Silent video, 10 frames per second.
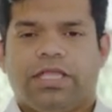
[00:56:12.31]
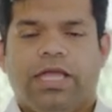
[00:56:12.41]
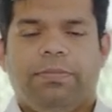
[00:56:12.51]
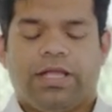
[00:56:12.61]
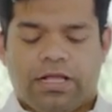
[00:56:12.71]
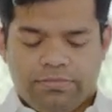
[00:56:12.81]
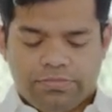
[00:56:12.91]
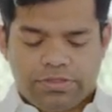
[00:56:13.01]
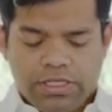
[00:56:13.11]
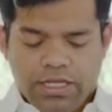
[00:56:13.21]
it
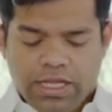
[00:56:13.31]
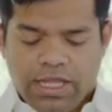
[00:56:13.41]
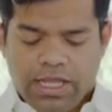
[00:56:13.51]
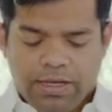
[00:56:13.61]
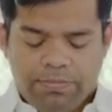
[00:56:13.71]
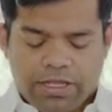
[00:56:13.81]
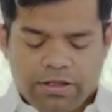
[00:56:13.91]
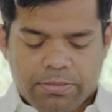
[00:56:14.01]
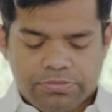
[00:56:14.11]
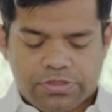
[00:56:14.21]
becomes it
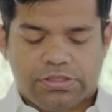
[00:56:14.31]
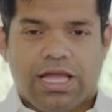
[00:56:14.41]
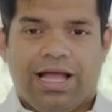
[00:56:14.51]
becomes